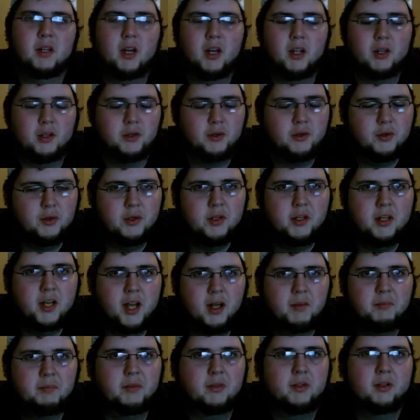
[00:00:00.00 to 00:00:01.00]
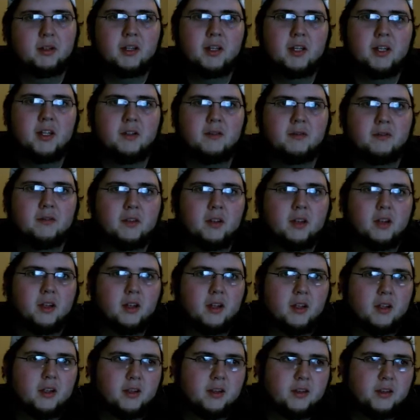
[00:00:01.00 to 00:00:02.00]
I could not believe
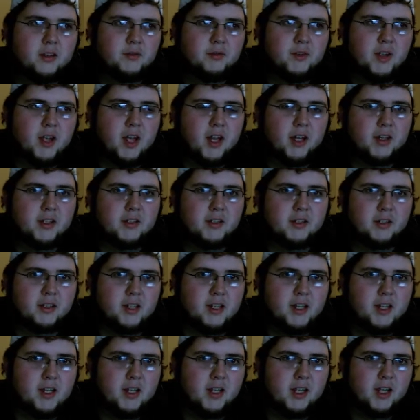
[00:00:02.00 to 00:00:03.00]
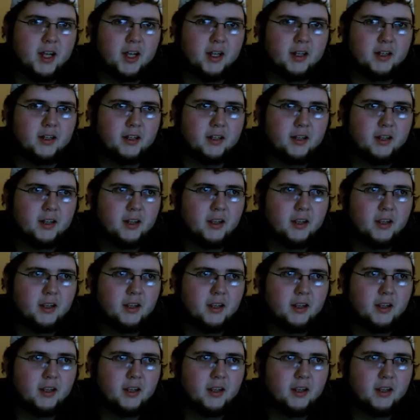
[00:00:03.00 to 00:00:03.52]
the reaction that he got.